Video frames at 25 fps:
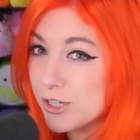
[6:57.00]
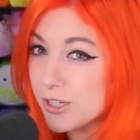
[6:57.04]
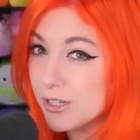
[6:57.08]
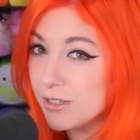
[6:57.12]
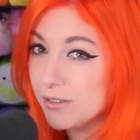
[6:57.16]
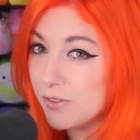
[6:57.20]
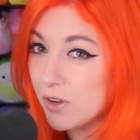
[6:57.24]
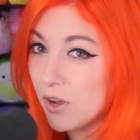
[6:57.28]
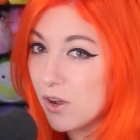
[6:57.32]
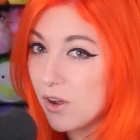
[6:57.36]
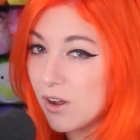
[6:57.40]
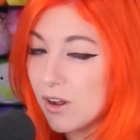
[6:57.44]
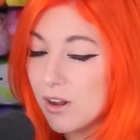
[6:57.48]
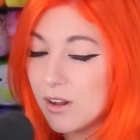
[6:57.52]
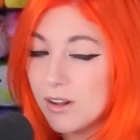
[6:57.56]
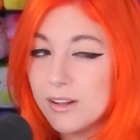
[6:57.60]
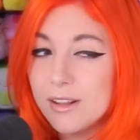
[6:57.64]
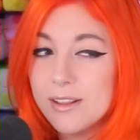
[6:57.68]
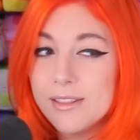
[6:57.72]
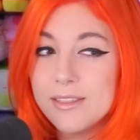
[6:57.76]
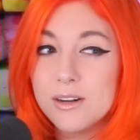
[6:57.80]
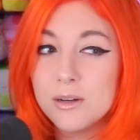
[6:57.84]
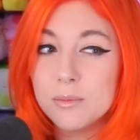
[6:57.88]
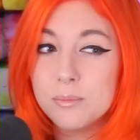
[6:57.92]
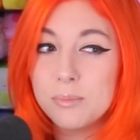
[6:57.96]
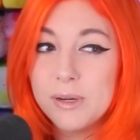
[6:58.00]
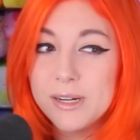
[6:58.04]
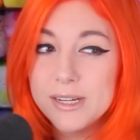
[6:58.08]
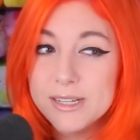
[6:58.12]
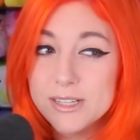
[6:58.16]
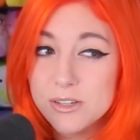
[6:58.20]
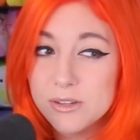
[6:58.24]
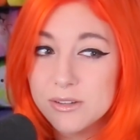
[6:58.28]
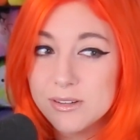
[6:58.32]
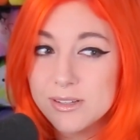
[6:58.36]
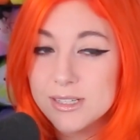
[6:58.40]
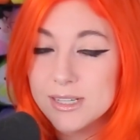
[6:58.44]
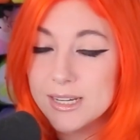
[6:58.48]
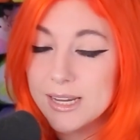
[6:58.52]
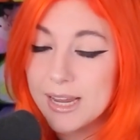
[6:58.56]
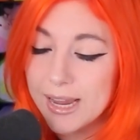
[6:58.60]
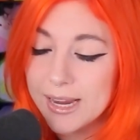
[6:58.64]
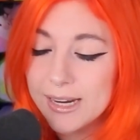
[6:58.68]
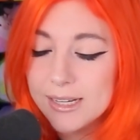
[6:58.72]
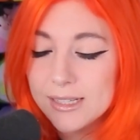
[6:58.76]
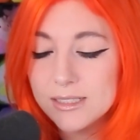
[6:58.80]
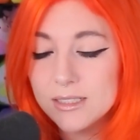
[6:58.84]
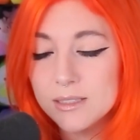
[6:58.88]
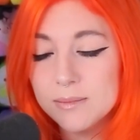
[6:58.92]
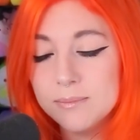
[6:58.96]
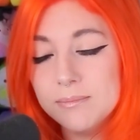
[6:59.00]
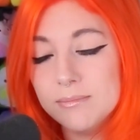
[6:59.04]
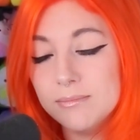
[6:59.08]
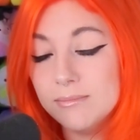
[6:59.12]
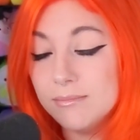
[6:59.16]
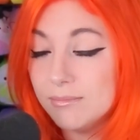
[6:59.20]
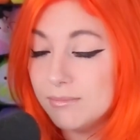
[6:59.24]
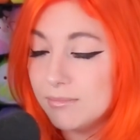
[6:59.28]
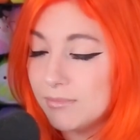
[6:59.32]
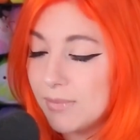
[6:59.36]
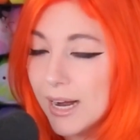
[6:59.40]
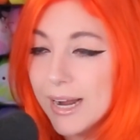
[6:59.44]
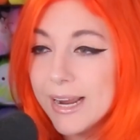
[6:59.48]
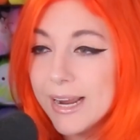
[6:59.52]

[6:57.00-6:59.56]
of all, their puzzles kicked my